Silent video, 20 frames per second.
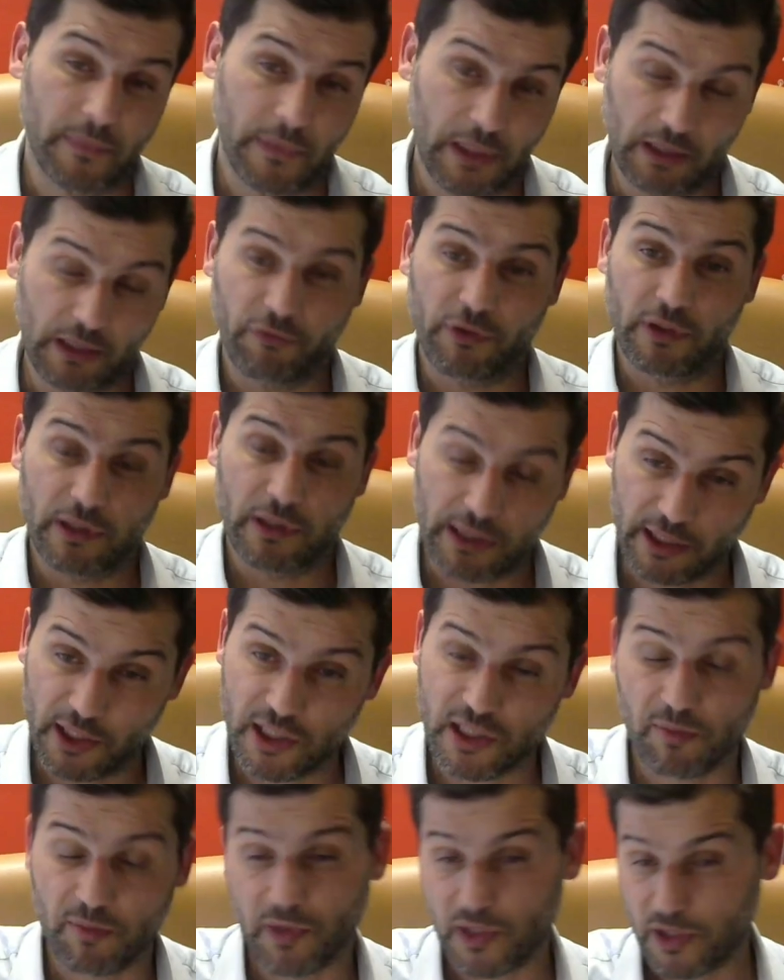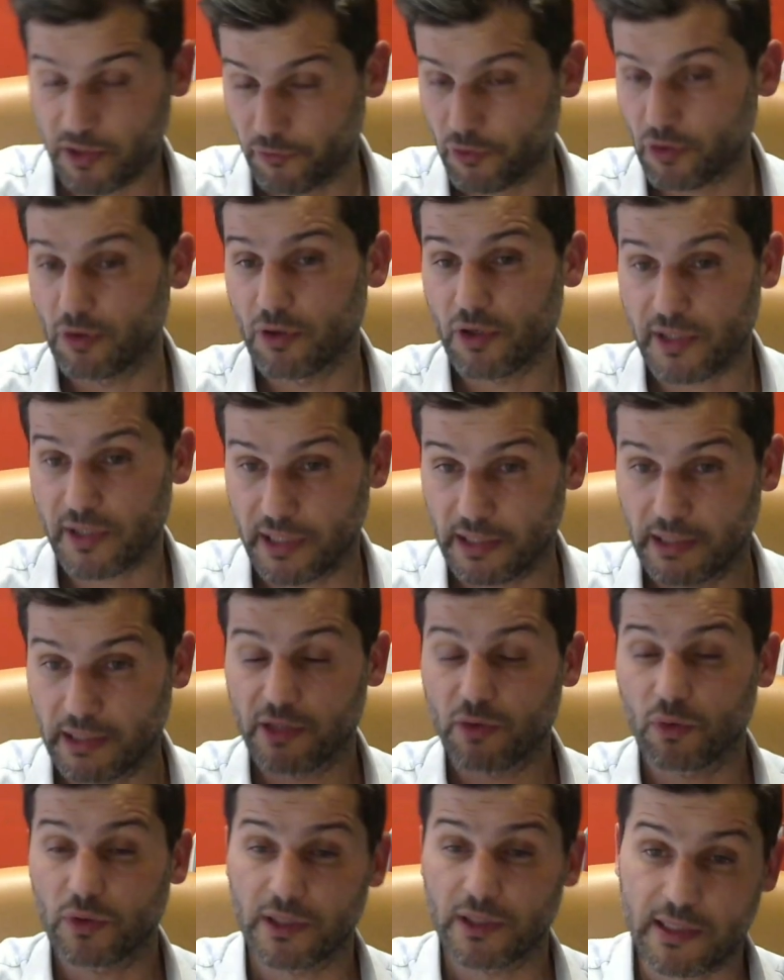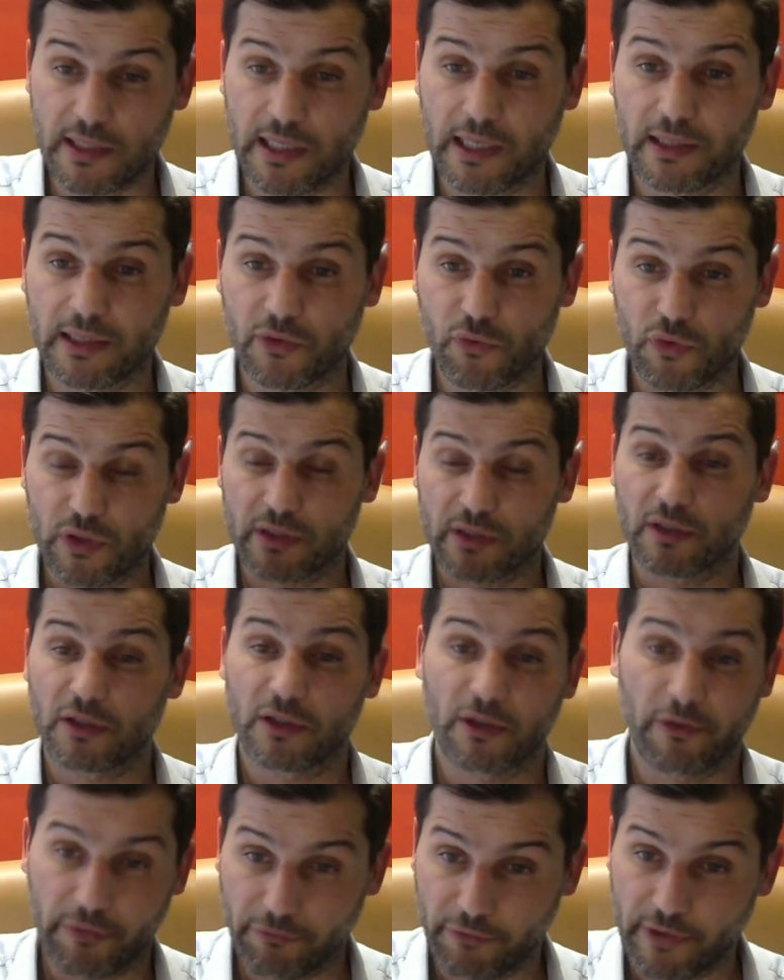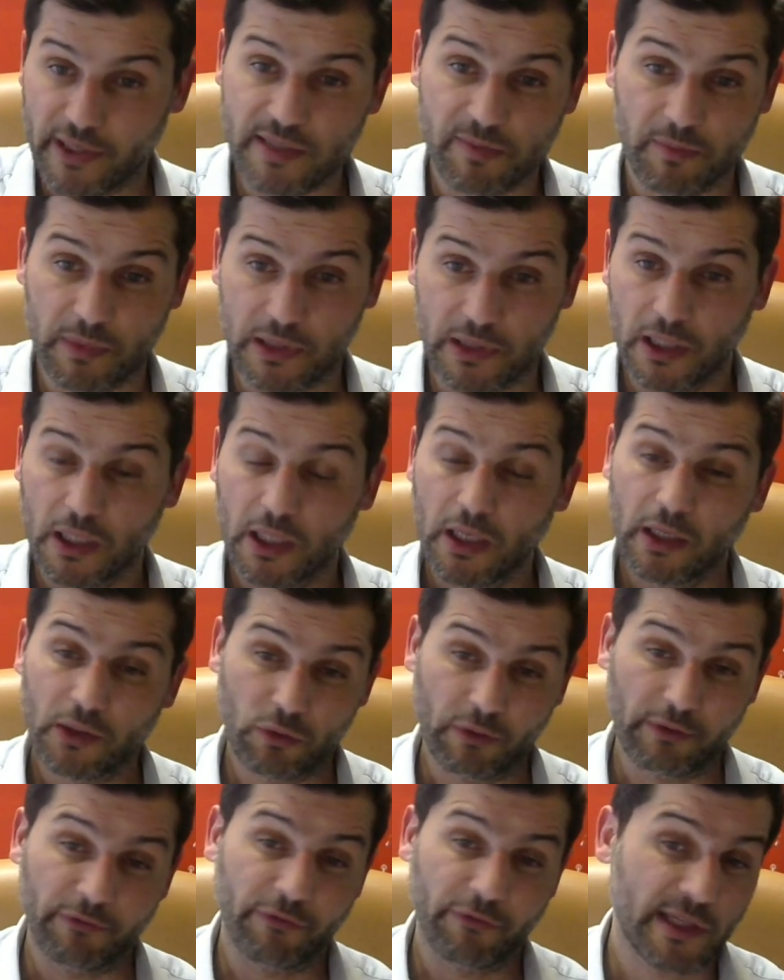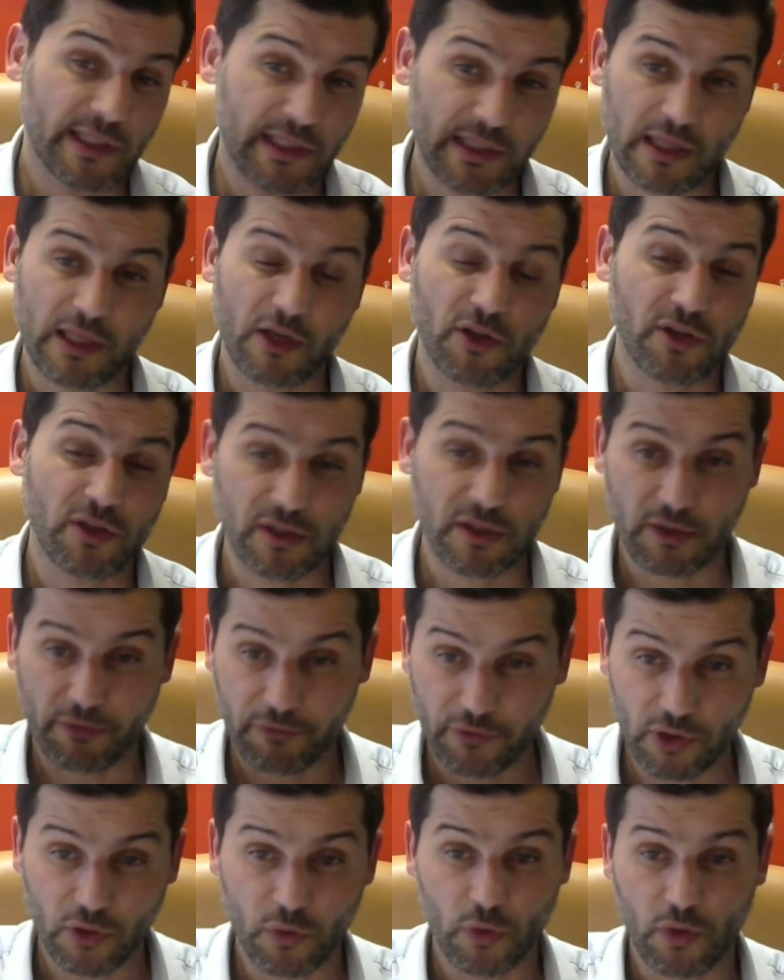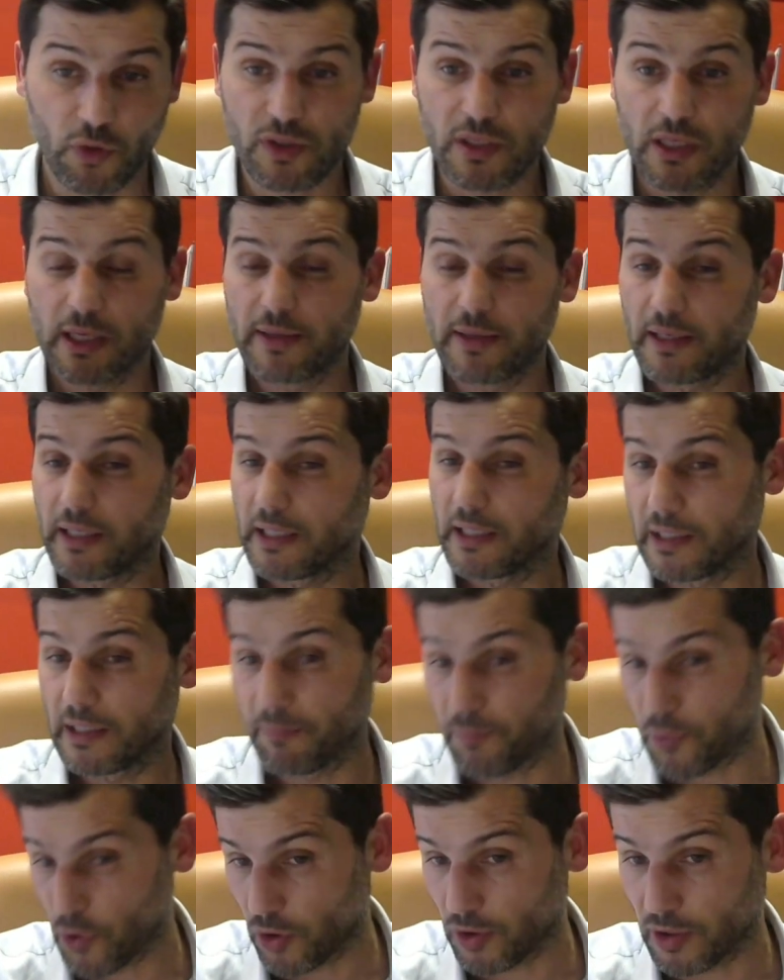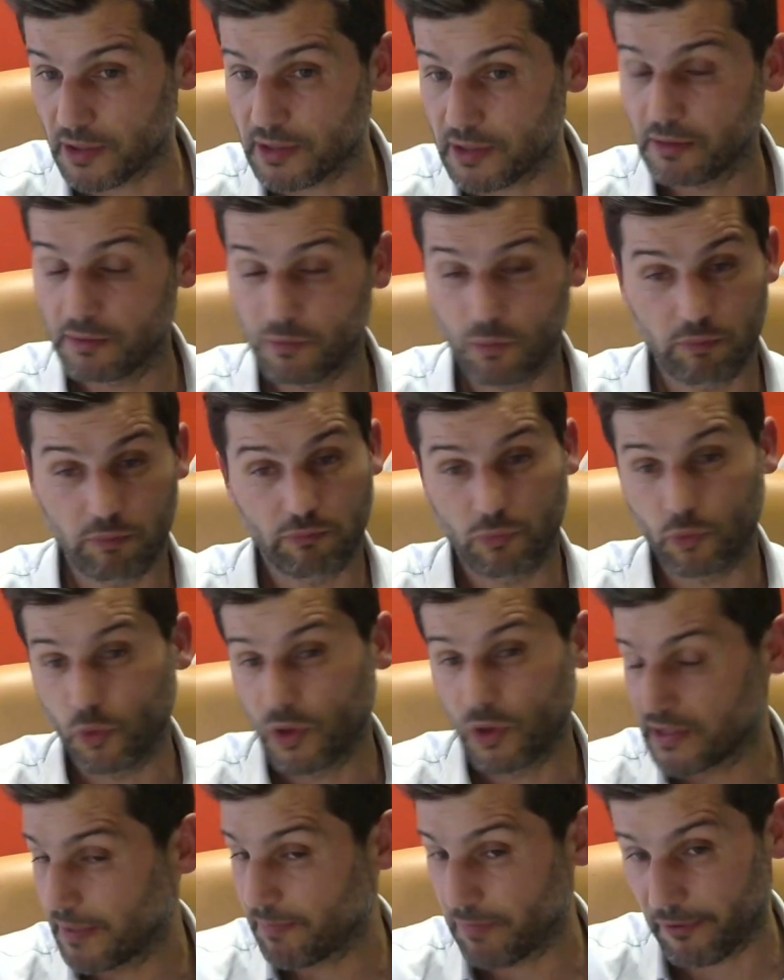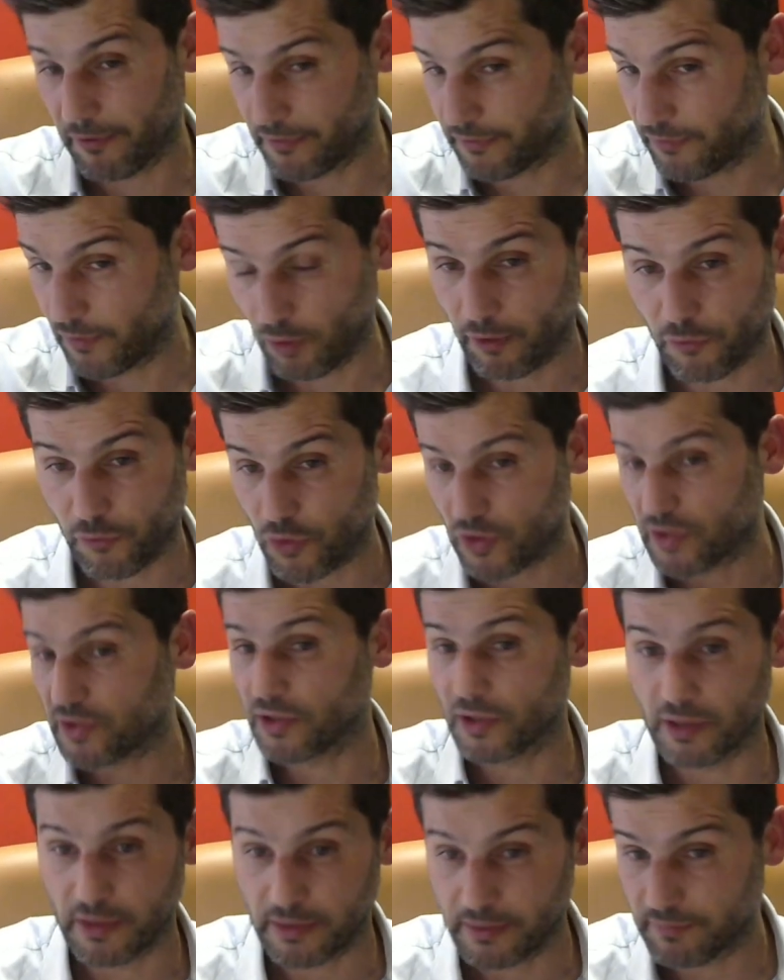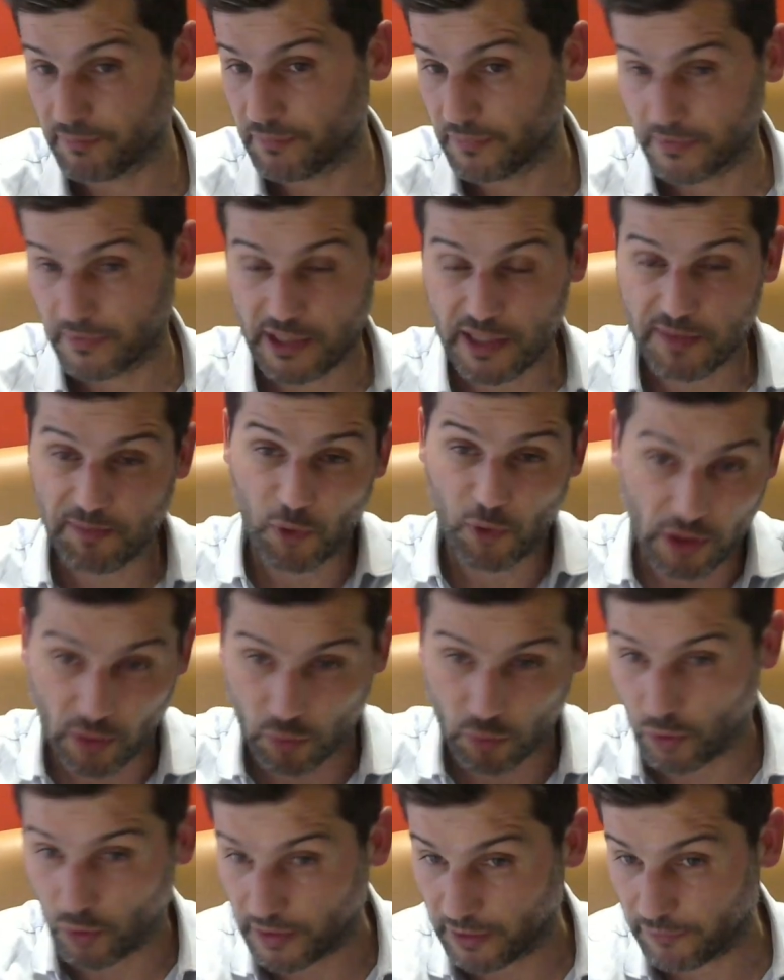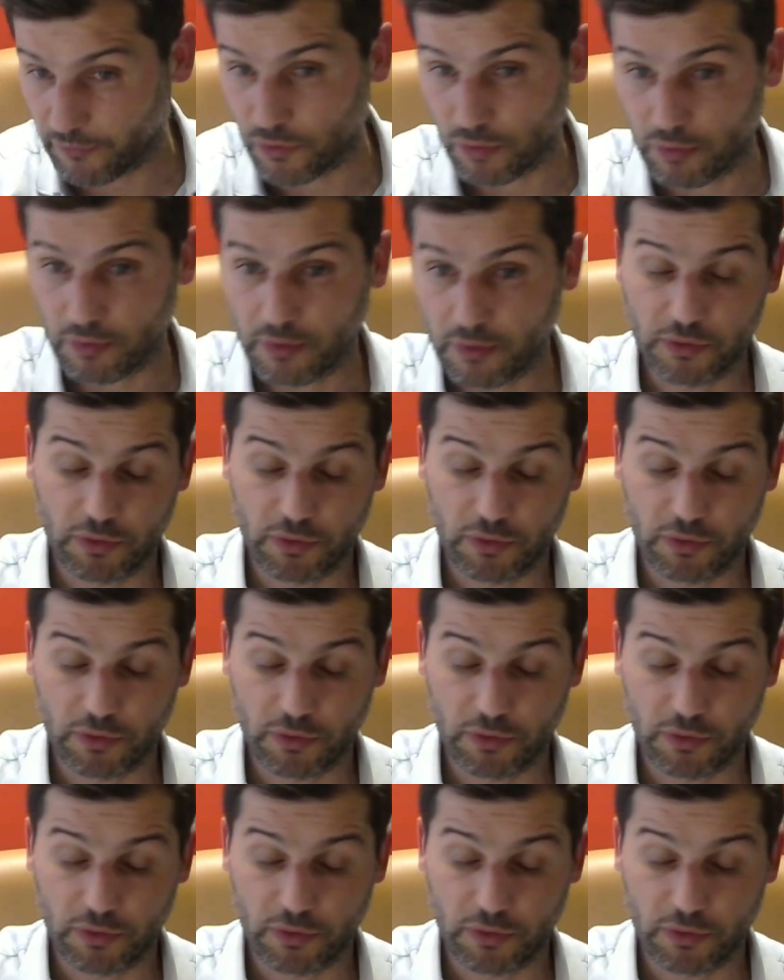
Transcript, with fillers: even the customers of course they need to understand the return of investment to invest thousands of euros in a product what type of, of return this product will give to,